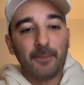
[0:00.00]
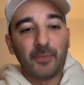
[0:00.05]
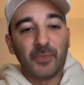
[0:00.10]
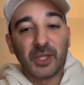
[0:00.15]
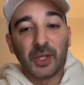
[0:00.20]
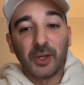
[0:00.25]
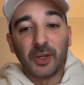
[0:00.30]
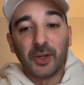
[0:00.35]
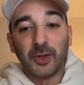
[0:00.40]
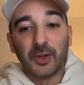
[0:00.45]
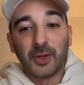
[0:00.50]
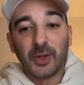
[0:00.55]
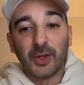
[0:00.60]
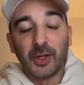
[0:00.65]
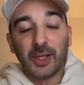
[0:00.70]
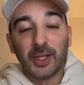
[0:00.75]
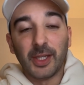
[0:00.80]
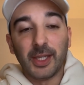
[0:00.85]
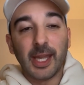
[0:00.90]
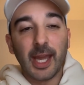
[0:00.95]
So
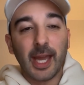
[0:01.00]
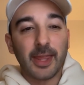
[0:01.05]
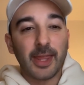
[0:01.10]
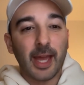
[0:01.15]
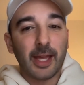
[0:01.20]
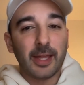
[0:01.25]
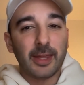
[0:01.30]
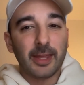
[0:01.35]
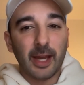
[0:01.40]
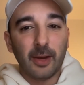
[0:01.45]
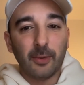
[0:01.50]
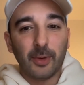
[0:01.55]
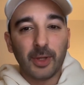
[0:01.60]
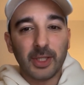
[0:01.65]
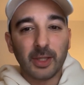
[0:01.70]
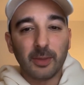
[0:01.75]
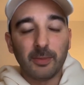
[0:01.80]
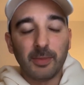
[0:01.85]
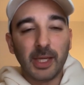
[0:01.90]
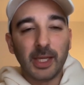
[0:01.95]
yeah, that one
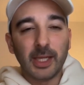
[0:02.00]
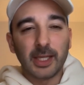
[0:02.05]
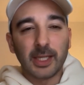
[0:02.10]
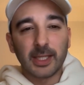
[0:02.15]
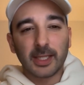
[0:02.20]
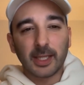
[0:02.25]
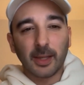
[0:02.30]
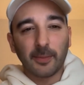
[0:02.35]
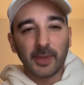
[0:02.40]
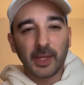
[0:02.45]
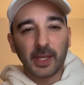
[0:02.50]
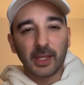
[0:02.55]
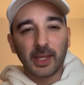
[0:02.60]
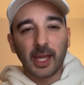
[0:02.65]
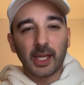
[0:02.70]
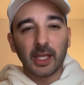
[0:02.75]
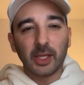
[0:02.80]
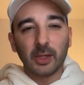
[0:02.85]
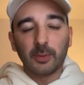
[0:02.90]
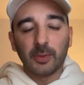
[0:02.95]
to me is something
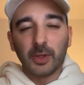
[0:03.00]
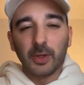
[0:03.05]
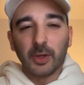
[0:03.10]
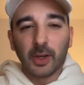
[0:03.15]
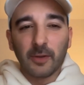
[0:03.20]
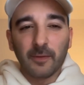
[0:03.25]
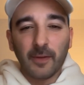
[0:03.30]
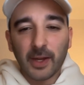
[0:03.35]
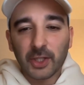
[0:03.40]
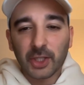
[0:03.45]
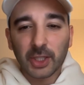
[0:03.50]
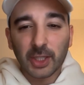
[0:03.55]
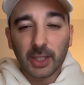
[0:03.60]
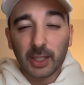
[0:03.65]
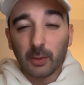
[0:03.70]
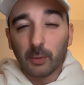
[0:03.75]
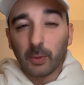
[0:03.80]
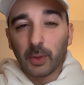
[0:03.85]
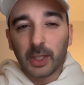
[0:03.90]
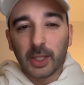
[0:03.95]
that you
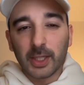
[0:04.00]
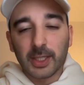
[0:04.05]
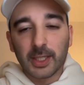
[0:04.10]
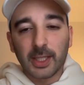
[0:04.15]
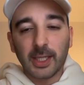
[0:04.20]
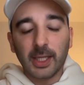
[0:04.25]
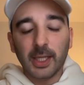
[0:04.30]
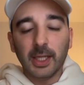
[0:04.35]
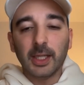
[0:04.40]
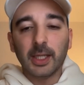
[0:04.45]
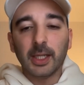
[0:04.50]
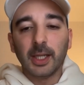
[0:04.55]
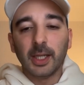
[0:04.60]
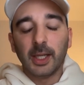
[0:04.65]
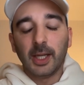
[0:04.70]
conventionally wouldn't see.